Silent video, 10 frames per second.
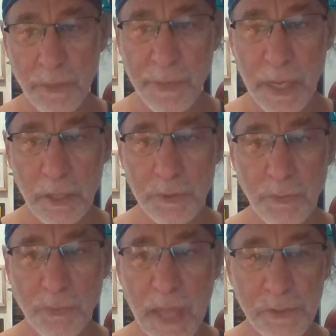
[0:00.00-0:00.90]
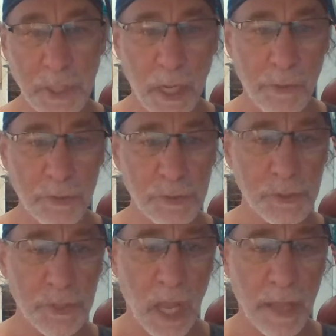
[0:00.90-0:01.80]
300,000
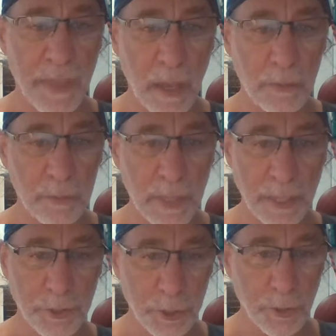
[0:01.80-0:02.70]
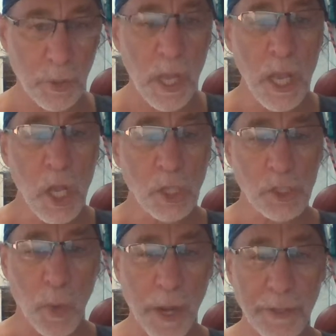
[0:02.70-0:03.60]
others died that day too.
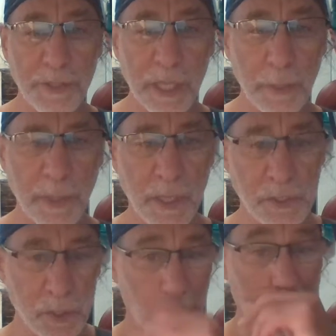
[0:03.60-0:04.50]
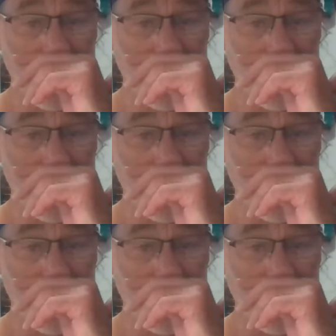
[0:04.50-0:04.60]
So why are you telling me this?